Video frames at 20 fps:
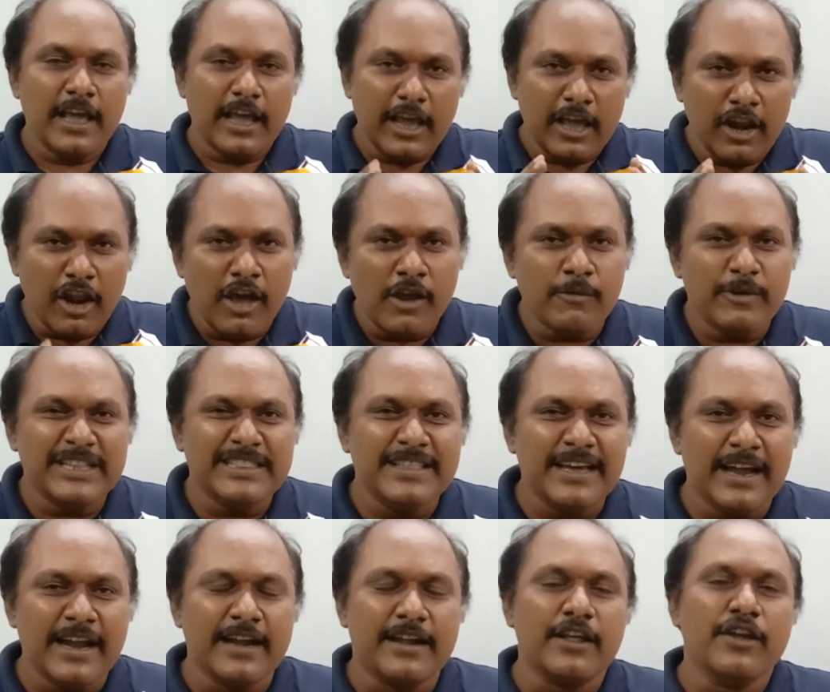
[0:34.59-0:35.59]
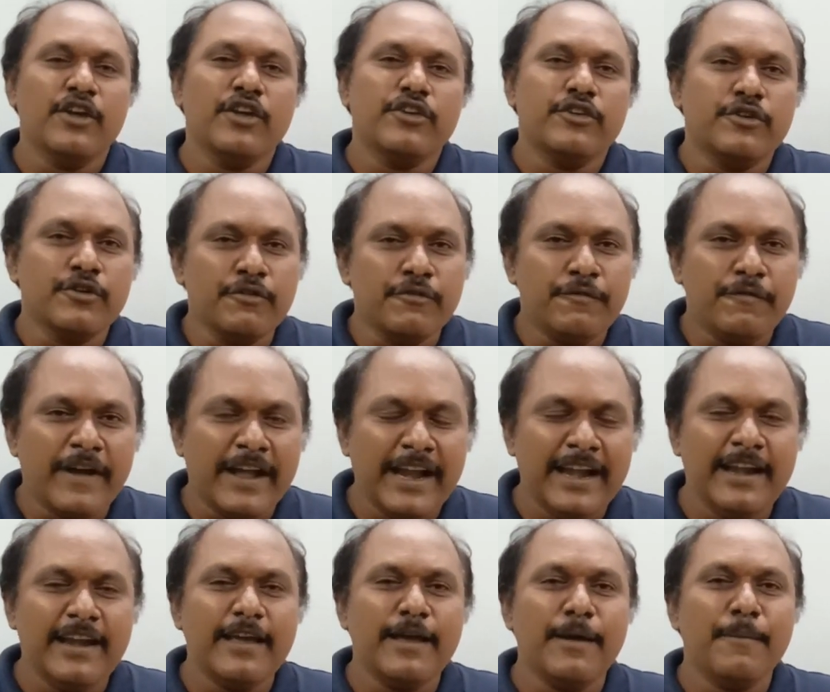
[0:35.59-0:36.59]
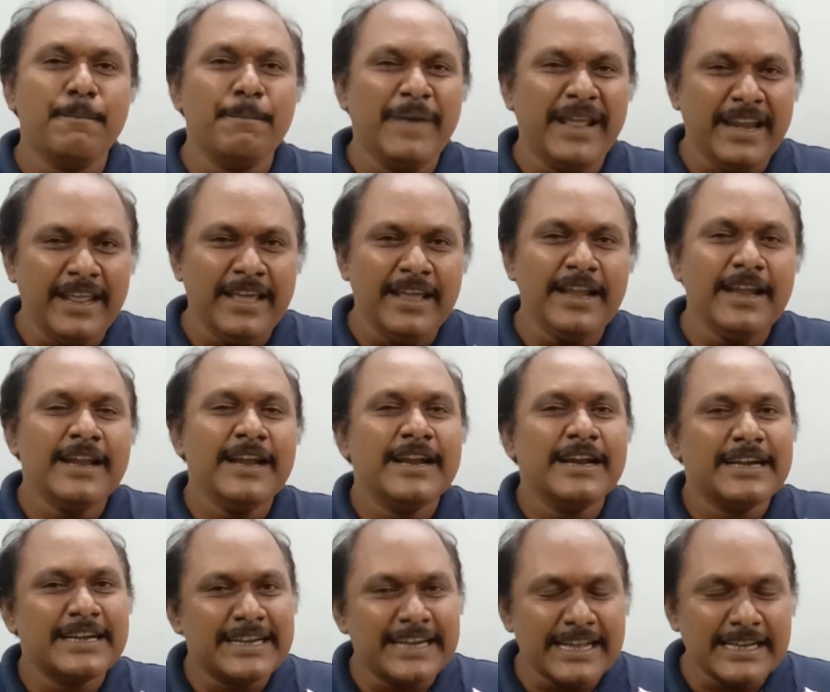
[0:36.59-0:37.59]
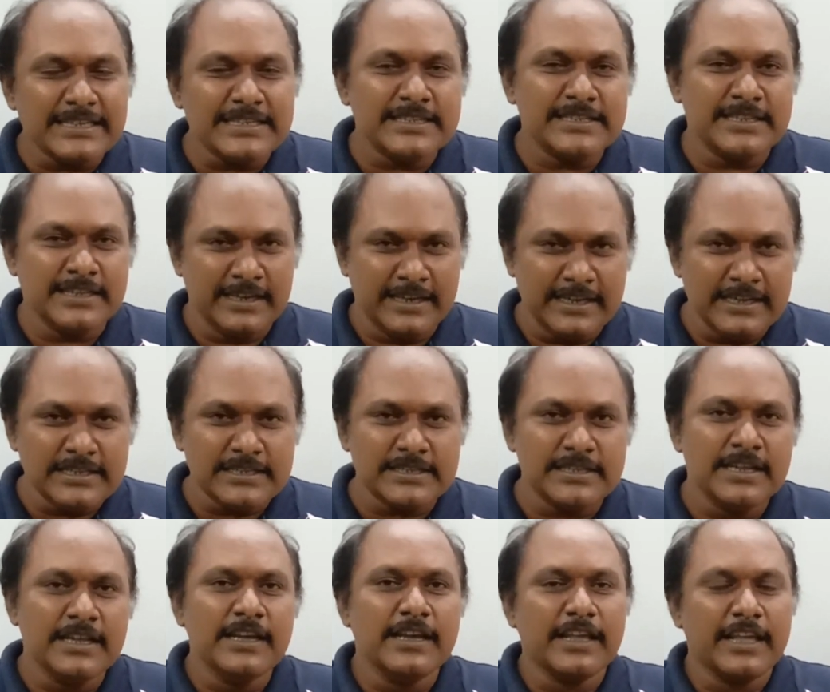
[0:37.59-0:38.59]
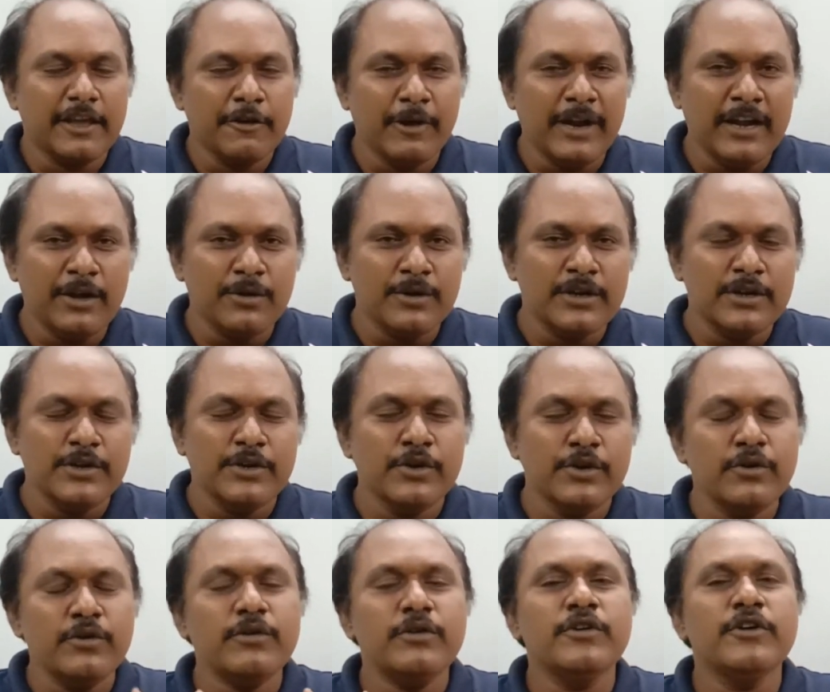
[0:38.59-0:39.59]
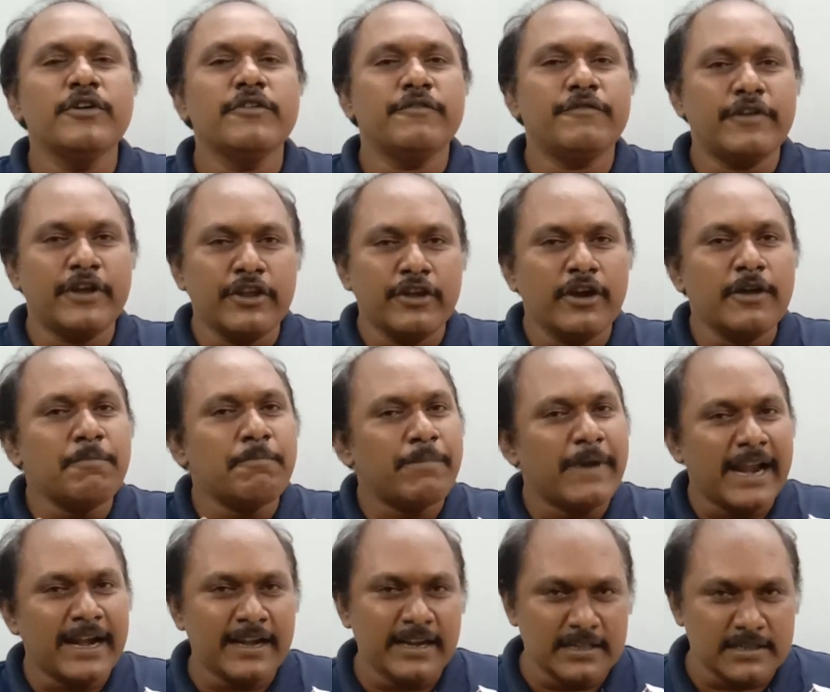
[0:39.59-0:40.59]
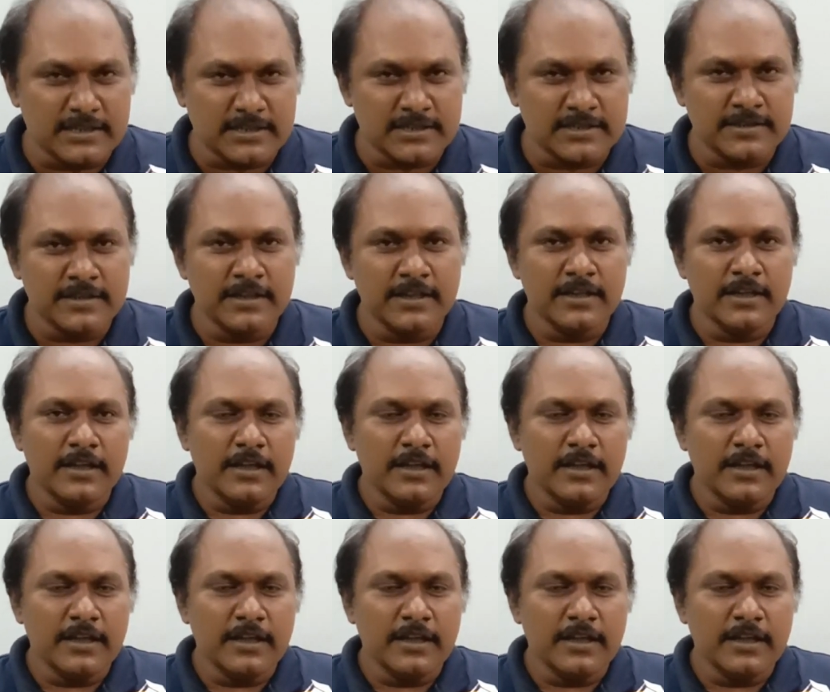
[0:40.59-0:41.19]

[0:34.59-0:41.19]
Along with that, you find many test series given to you for your practice.